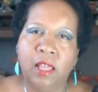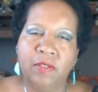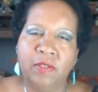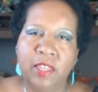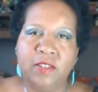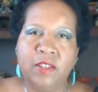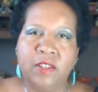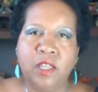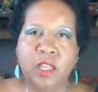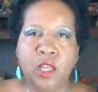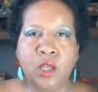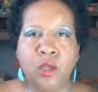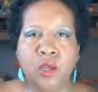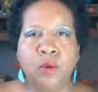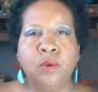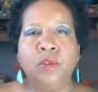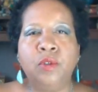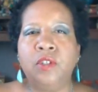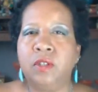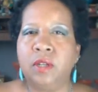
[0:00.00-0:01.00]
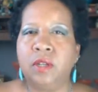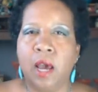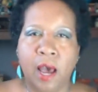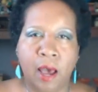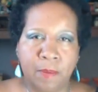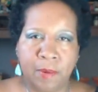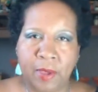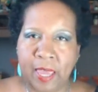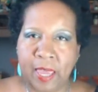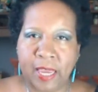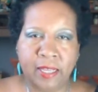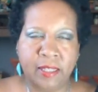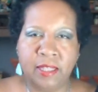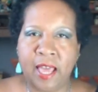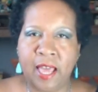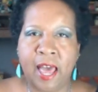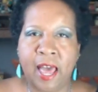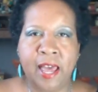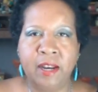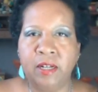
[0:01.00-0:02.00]
this huge topic
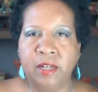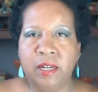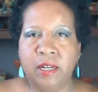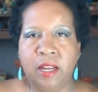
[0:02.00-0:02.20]
that